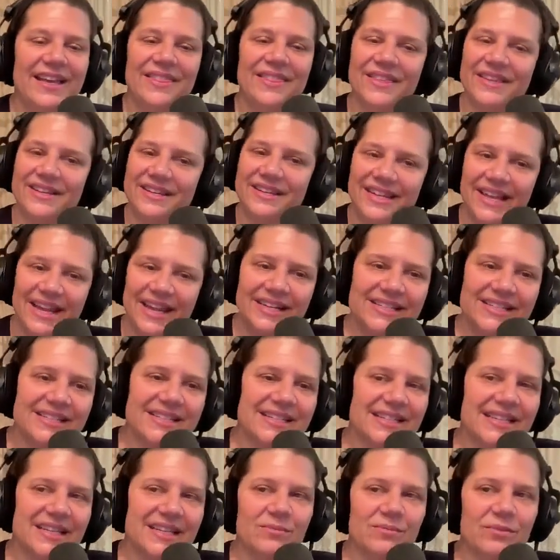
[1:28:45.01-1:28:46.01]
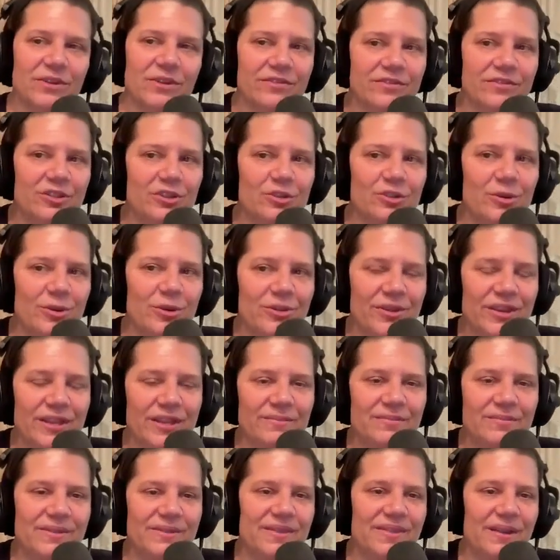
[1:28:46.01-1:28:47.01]
The next theme, we have 2 more
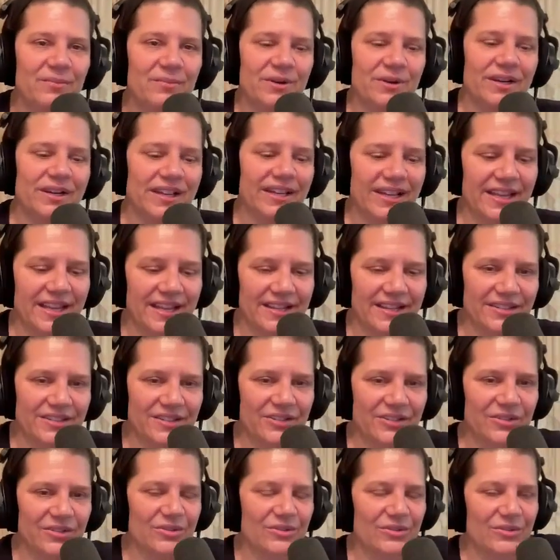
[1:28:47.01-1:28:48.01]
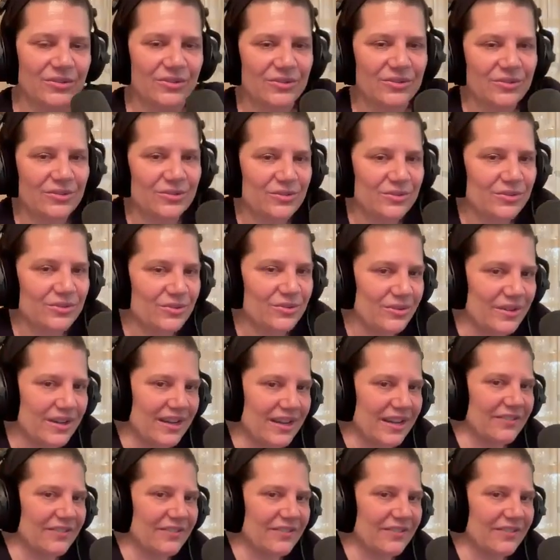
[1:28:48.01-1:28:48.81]
themes, and then we're going to get to,